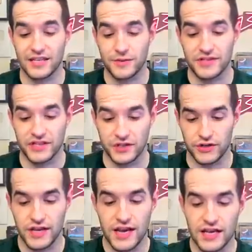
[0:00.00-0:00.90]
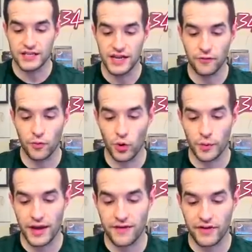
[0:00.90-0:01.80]
It's been 6 years. Zephyr War,
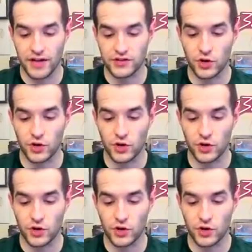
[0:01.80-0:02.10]
we have